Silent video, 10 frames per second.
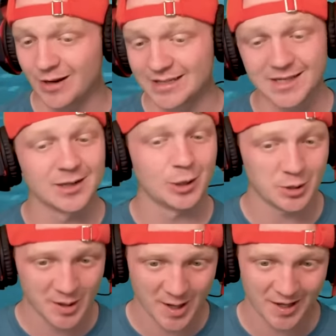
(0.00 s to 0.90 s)
you it is gonna
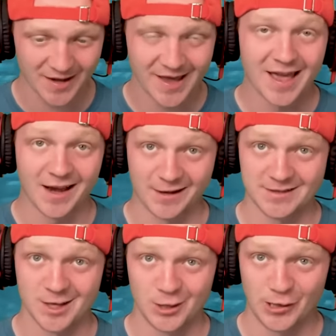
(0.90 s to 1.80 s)
look good, and it
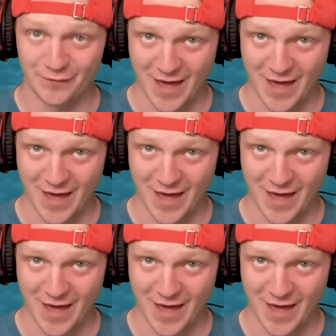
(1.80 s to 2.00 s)
is gonna look